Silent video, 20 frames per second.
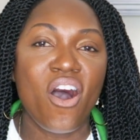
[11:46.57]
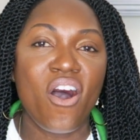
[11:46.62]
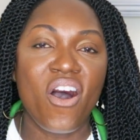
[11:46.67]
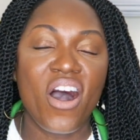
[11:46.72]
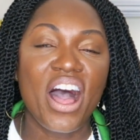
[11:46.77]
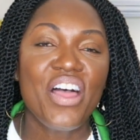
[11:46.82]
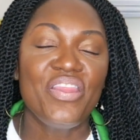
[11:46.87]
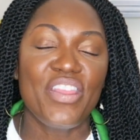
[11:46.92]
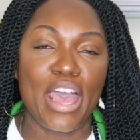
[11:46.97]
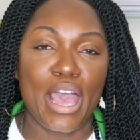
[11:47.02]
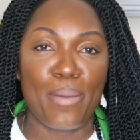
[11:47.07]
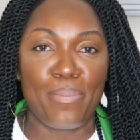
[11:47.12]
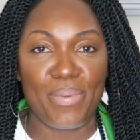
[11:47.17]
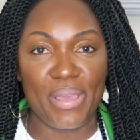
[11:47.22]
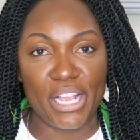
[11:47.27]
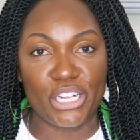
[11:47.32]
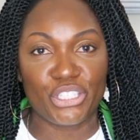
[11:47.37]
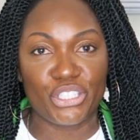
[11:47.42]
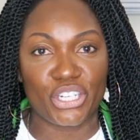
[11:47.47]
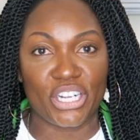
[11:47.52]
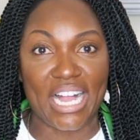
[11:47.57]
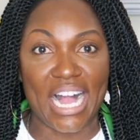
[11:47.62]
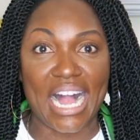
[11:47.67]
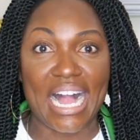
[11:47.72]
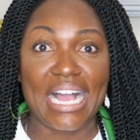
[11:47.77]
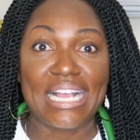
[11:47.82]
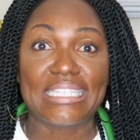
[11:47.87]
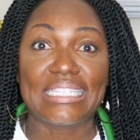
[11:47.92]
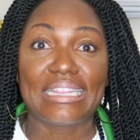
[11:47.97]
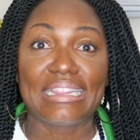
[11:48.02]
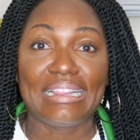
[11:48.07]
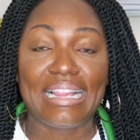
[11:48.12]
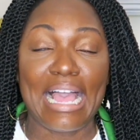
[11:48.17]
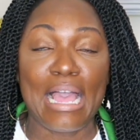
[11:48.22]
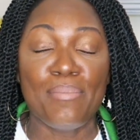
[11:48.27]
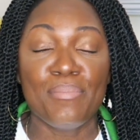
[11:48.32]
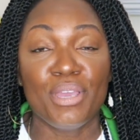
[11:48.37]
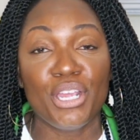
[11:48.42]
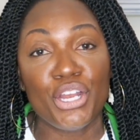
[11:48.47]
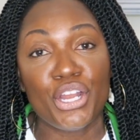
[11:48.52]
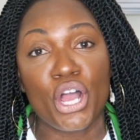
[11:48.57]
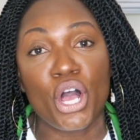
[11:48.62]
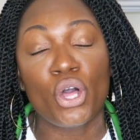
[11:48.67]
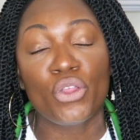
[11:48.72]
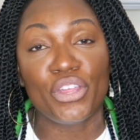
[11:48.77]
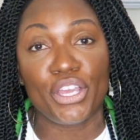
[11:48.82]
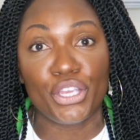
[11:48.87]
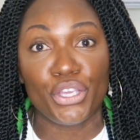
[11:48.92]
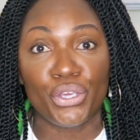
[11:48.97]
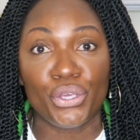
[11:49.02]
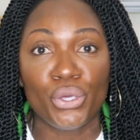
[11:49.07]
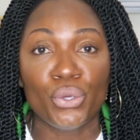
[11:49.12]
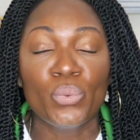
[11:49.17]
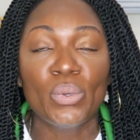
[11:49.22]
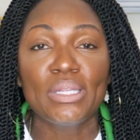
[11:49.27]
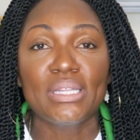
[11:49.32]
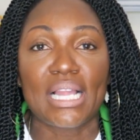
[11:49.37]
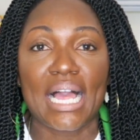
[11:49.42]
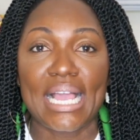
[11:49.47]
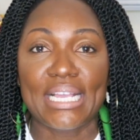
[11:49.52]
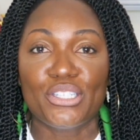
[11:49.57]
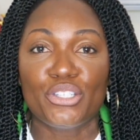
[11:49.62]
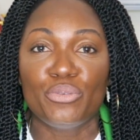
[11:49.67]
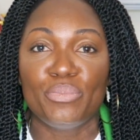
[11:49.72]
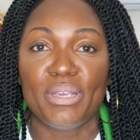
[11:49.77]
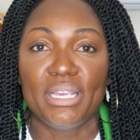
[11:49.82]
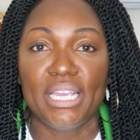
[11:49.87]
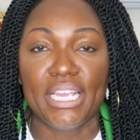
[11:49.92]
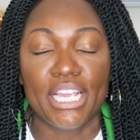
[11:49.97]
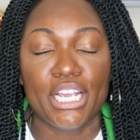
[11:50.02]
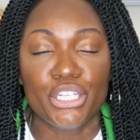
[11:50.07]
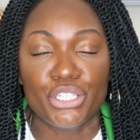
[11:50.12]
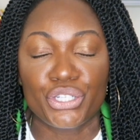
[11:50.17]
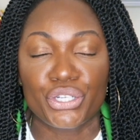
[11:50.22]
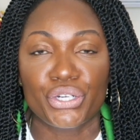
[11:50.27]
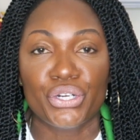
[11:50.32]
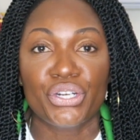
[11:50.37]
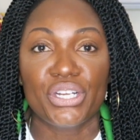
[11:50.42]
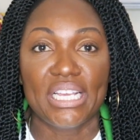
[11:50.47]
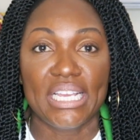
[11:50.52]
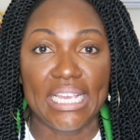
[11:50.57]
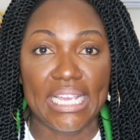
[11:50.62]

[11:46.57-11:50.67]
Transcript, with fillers: On that picture, guys, let me know that you would like to be entered